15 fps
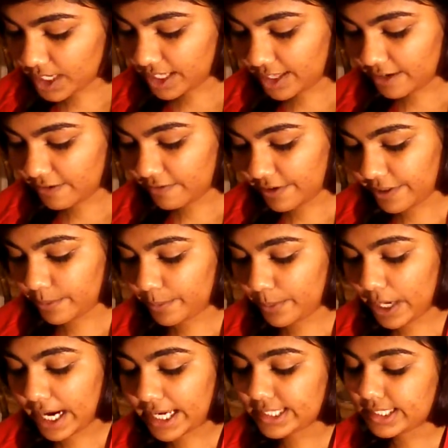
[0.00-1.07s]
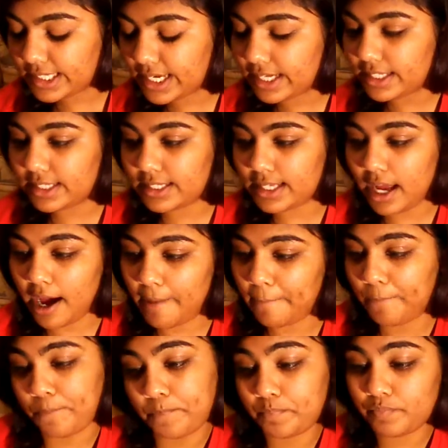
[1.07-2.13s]
I think for the price,
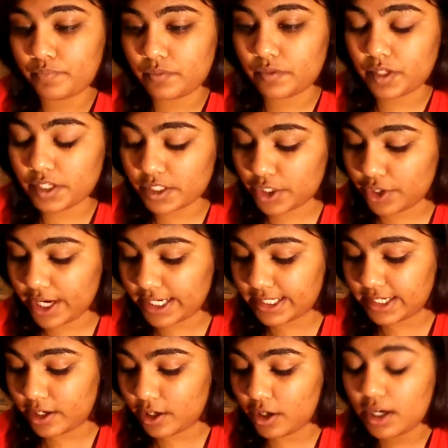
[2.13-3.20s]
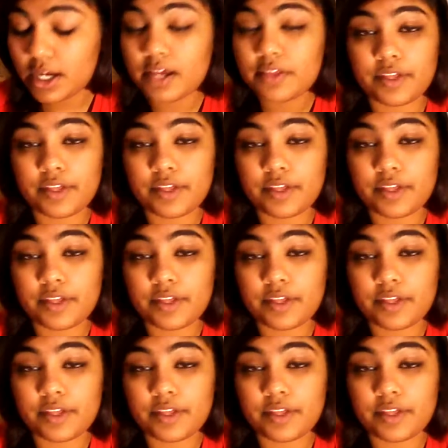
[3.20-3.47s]
it's a great deal.